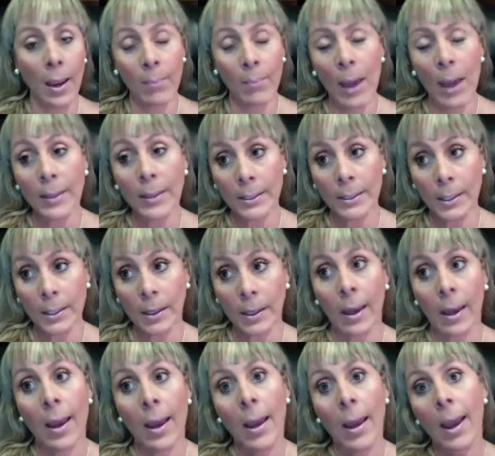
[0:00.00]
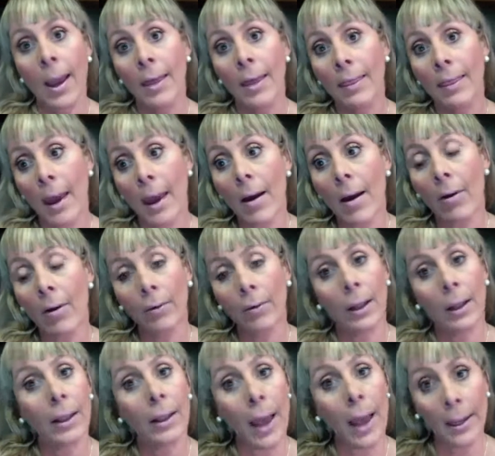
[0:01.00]
medicine, they are
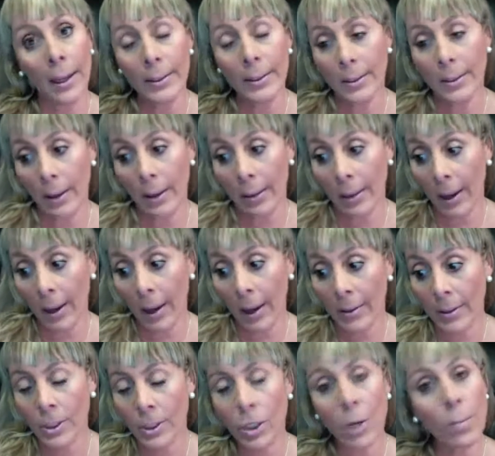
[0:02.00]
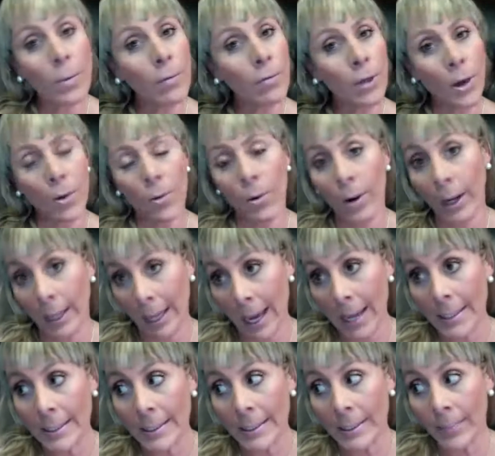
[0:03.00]
related. Some of the
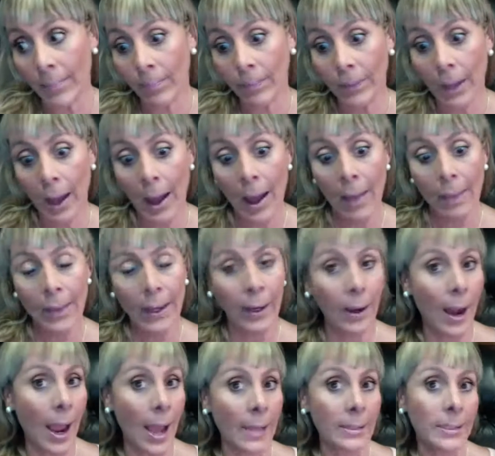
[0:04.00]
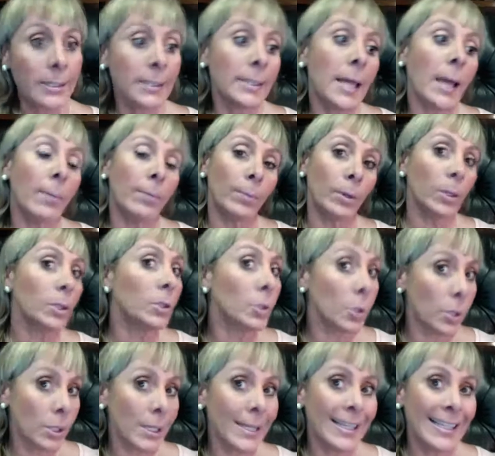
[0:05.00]
organs and the glands, they
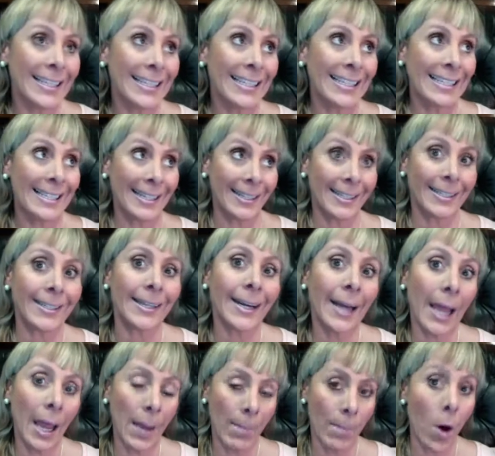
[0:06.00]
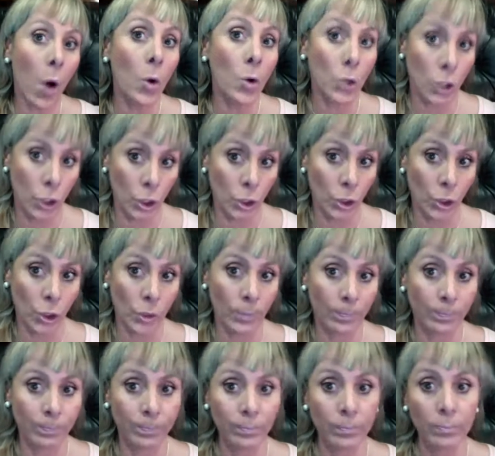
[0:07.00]
produce certain
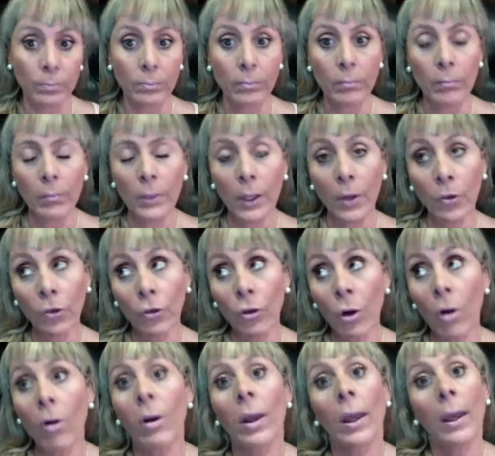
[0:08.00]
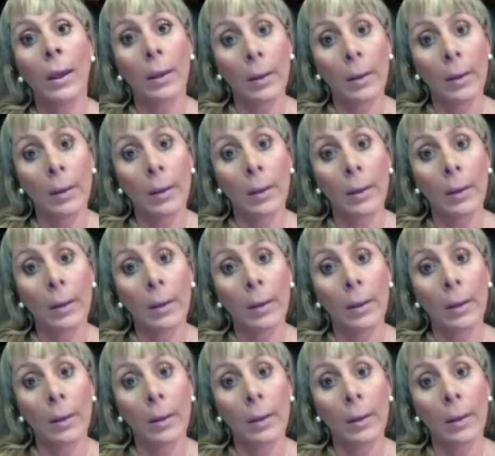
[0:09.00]
emotions. So